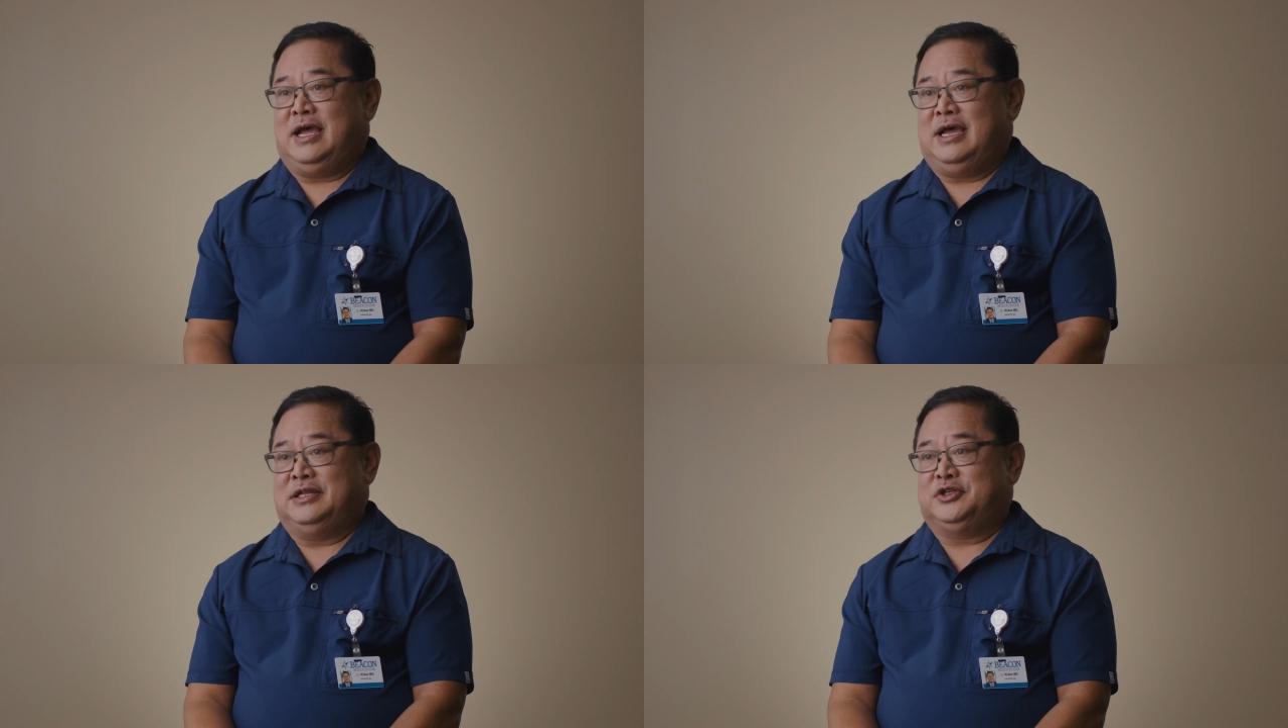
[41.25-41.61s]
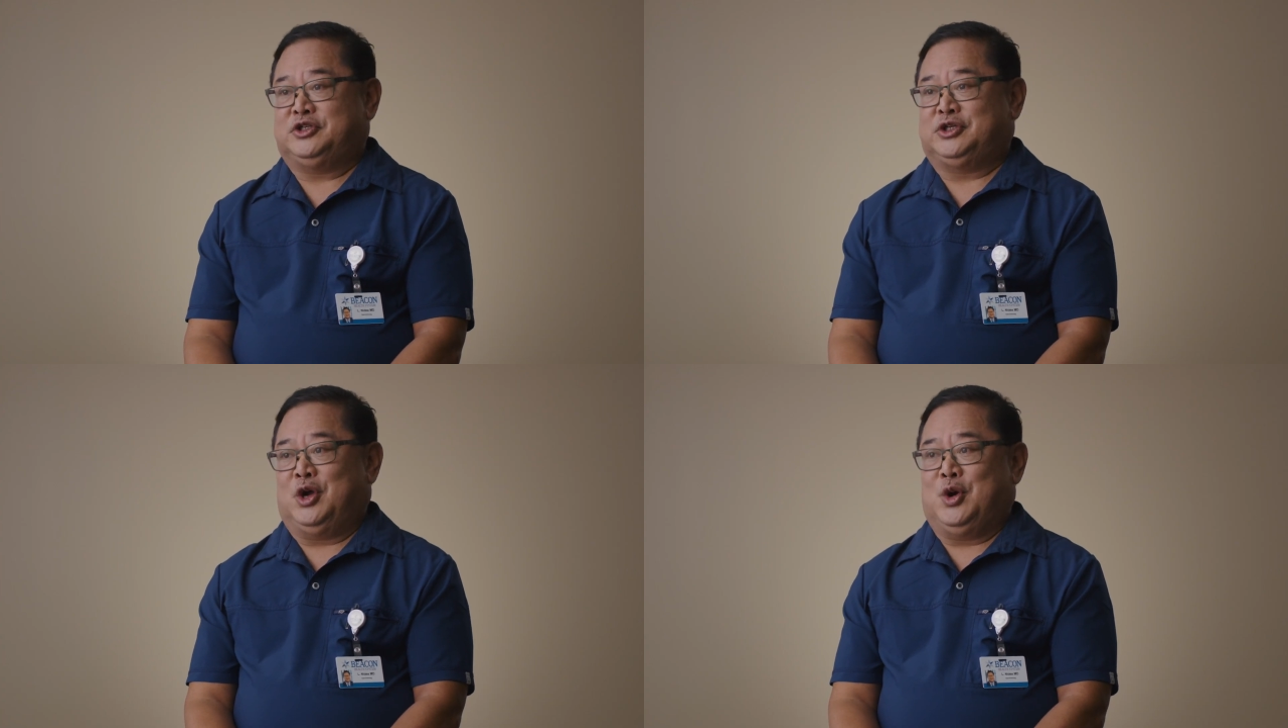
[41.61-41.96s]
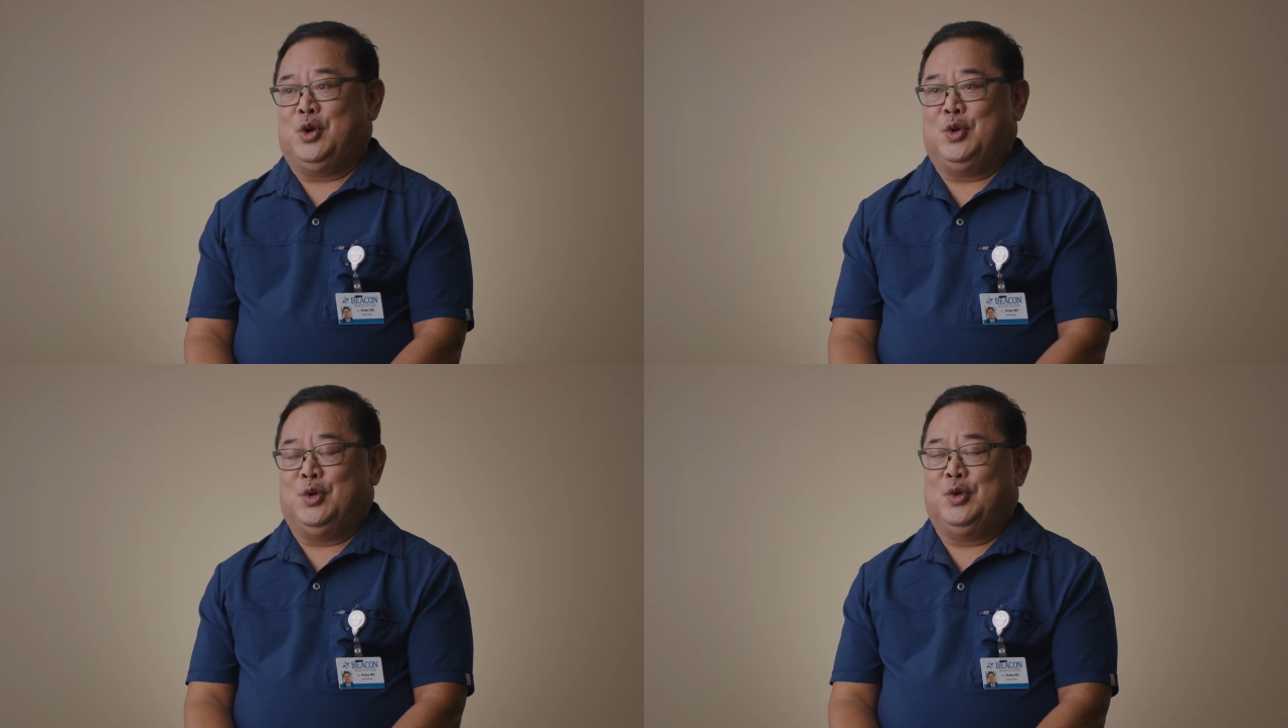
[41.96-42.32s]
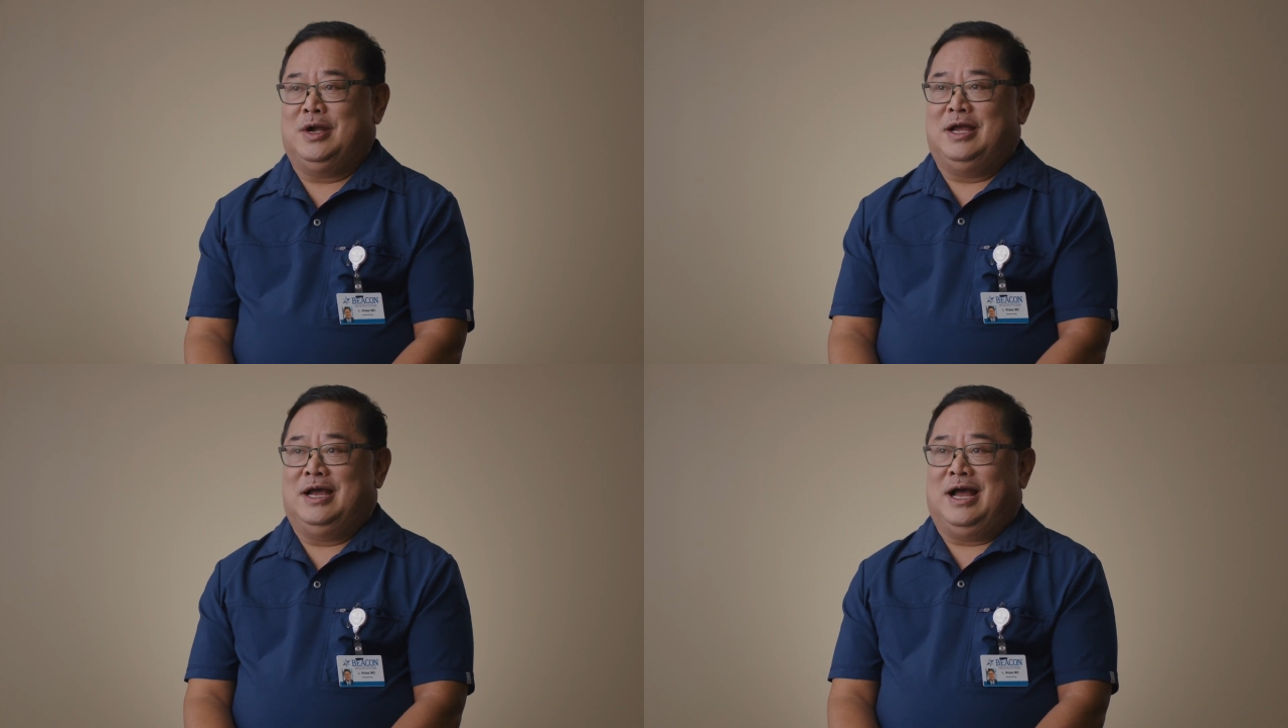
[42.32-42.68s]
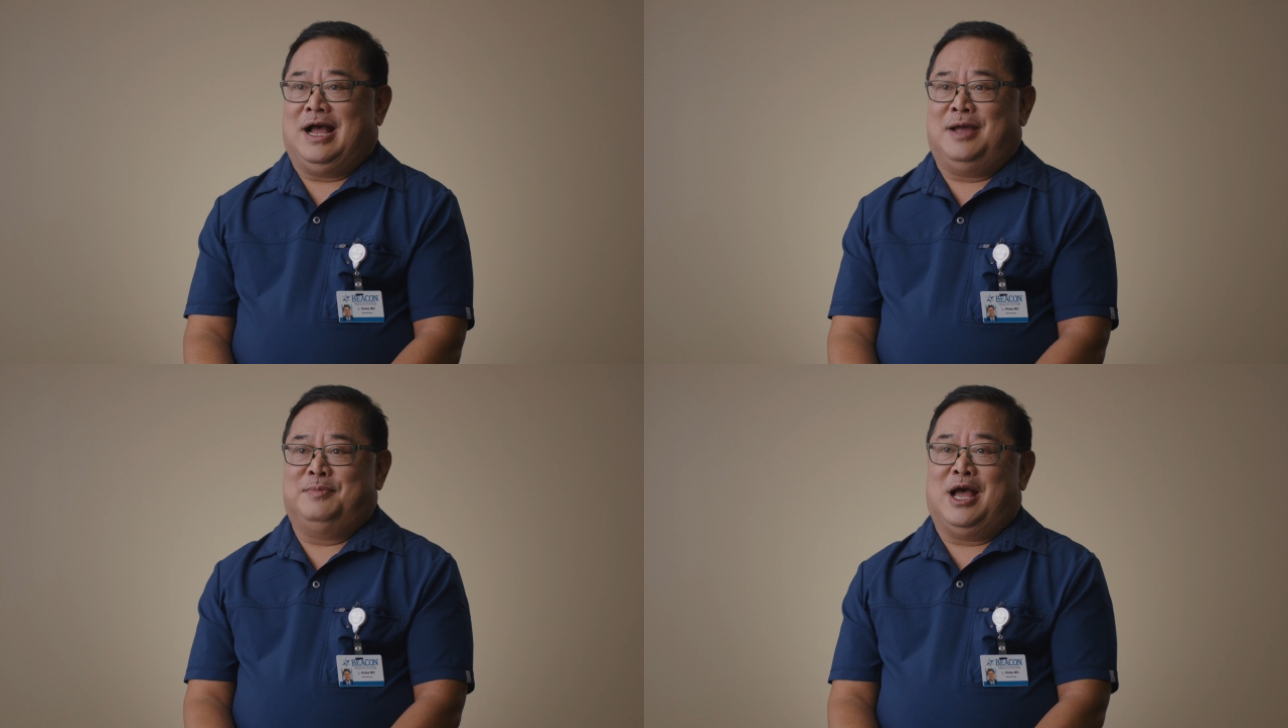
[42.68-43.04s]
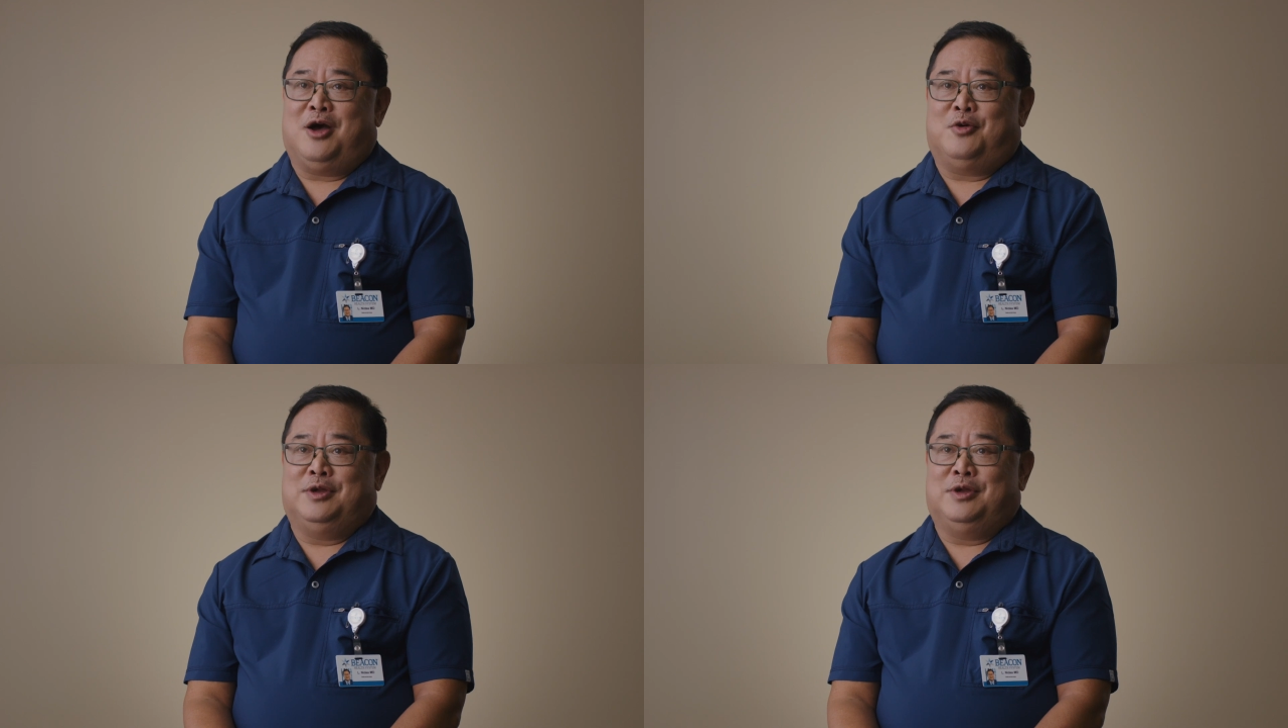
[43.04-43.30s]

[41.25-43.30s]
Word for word: and so I'm now